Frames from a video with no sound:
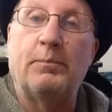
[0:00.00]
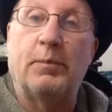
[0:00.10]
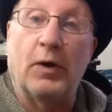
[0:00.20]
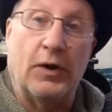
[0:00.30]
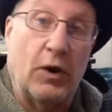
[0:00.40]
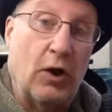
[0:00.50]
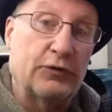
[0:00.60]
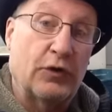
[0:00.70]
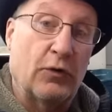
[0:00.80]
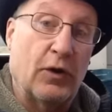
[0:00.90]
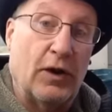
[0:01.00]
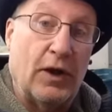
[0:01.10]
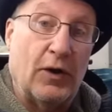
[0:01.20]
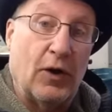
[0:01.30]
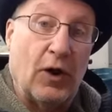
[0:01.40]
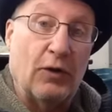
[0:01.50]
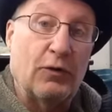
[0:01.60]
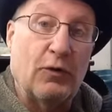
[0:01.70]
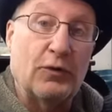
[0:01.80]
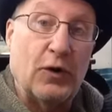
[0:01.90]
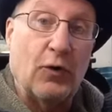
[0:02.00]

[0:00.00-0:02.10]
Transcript: But although the